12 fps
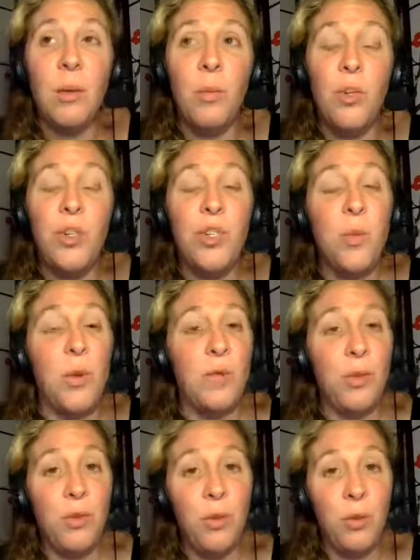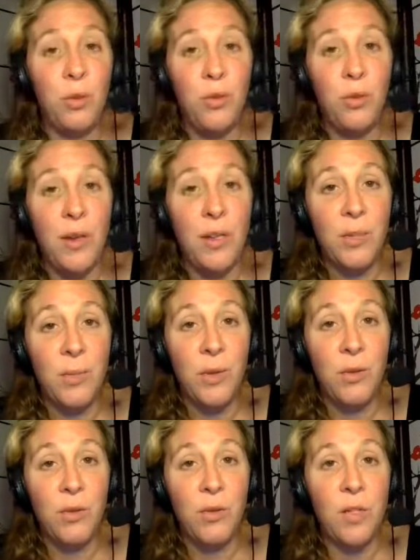which is one of your
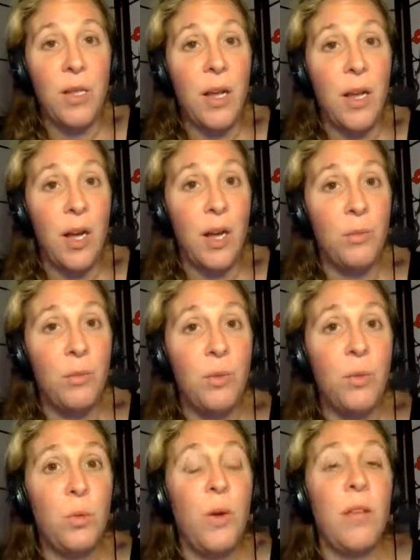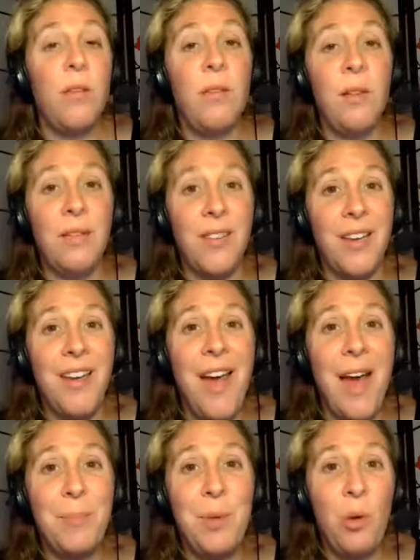neurotransmitters that helps with, it's like a
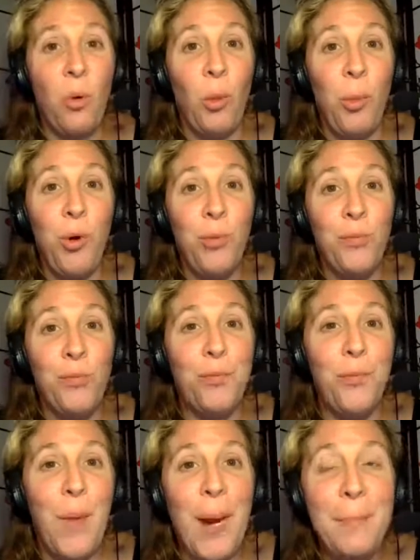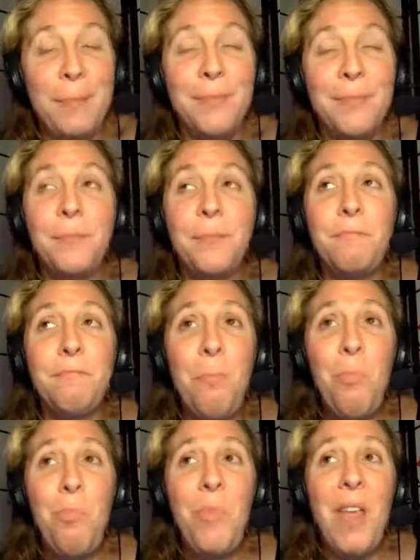happy hormone, right?
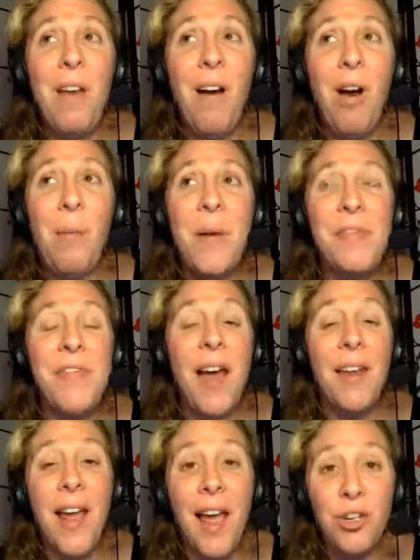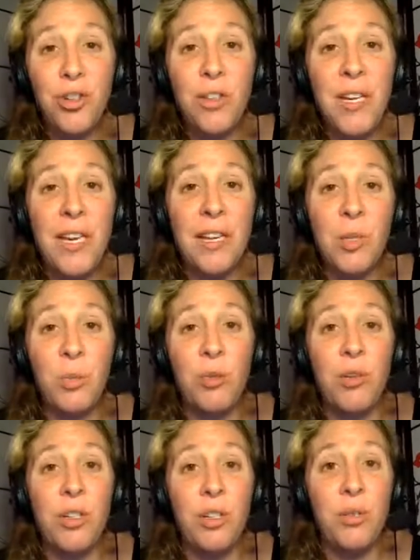That actually gets
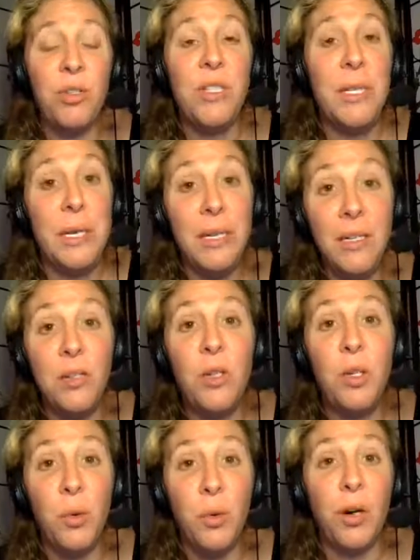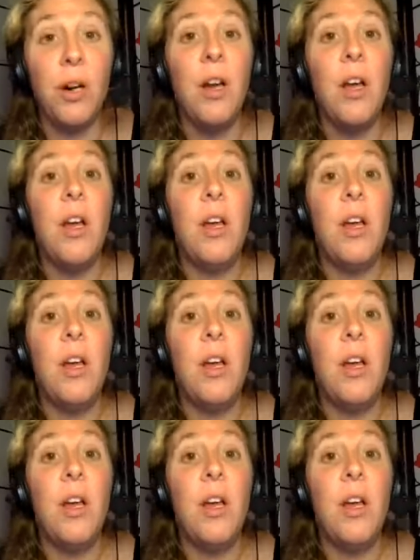produced in your